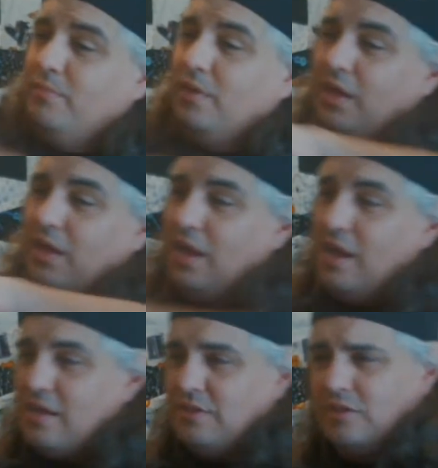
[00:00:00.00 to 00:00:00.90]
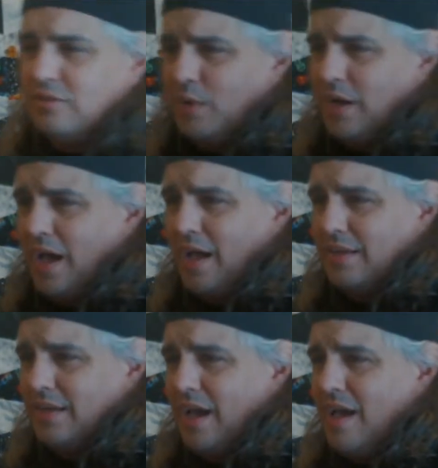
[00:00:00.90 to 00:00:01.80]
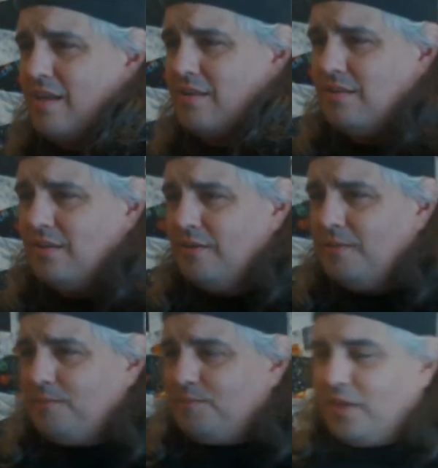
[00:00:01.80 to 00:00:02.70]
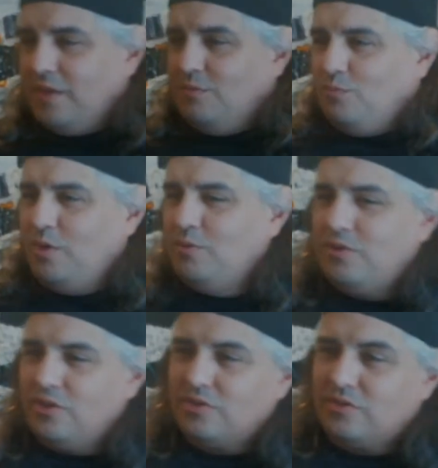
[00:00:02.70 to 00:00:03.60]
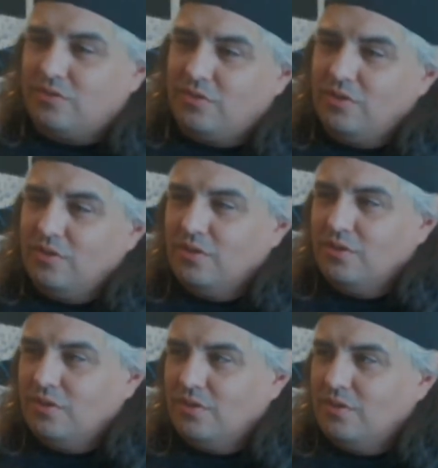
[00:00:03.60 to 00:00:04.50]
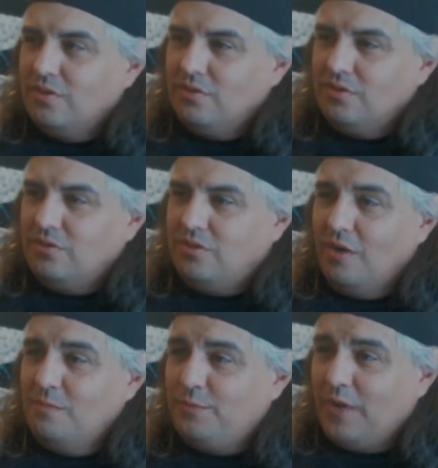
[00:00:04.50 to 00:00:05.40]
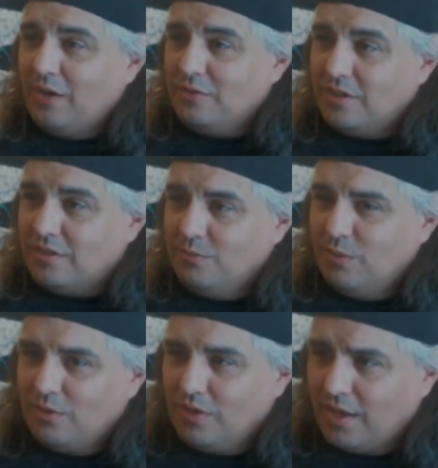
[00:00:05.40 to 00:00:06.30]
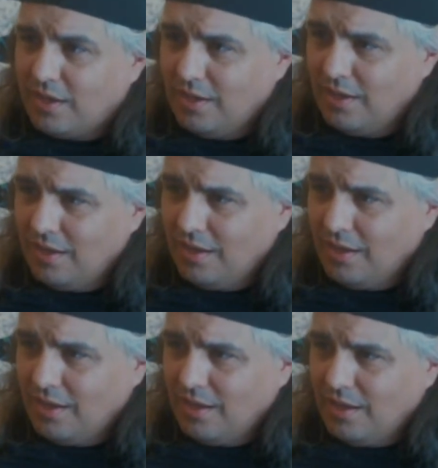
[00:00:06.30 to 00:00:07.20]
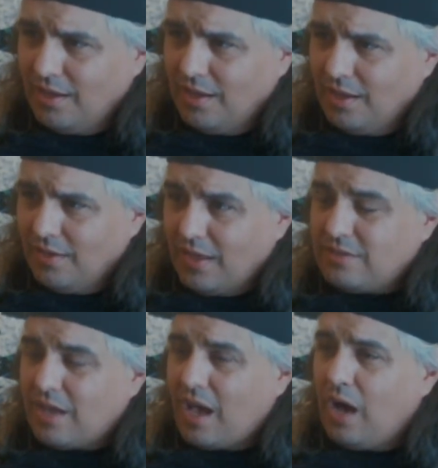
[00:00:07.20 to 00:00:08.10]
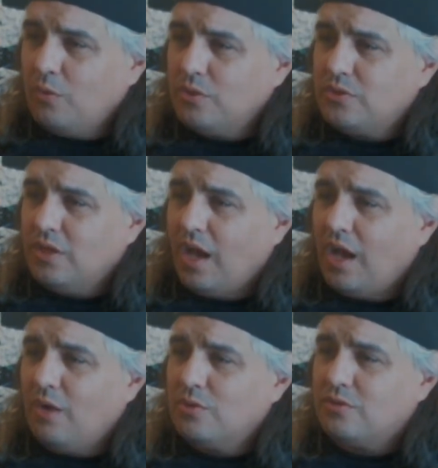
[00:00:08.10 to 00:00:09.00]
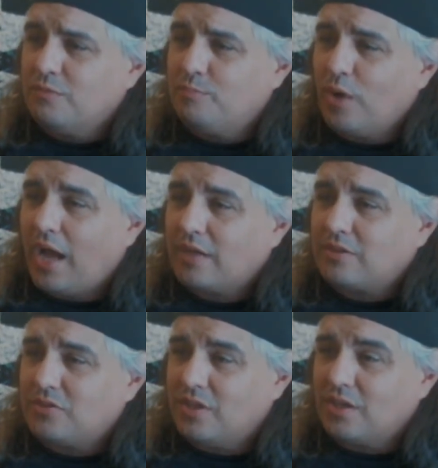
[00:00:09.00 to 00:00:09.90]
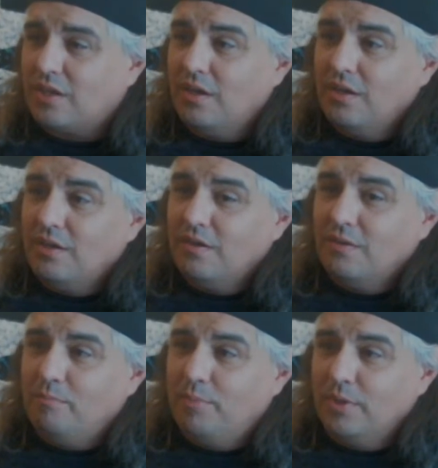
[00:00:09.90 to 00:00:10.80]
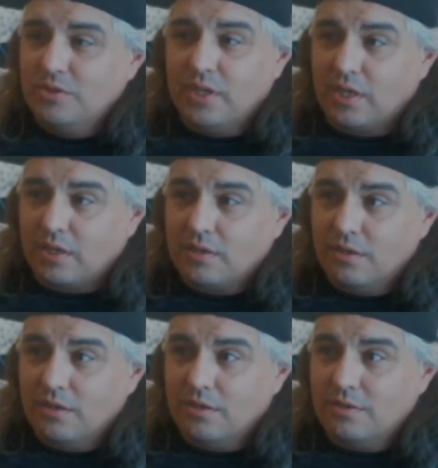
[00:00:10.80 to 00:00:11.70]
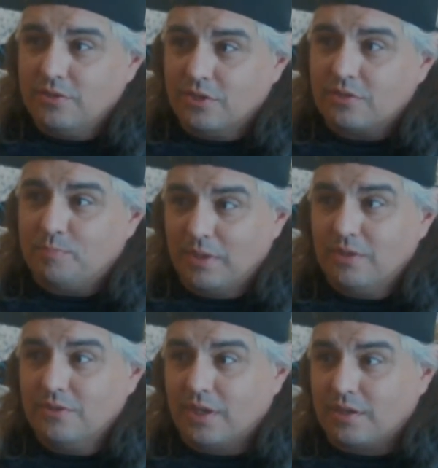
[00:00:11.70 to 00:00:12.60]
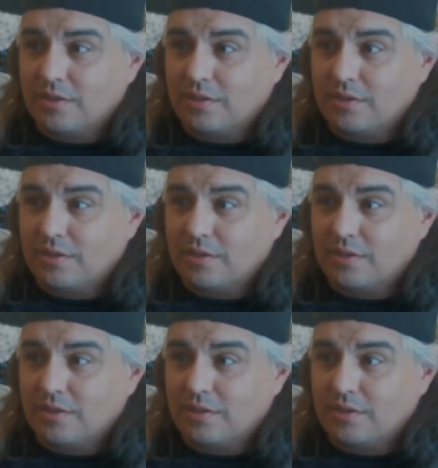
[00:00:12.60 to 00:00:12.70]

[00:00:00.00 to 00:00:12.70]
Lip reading: and it just went on, and we were just dumbfounded. We were like, that's hours and hours of practicing building, just building,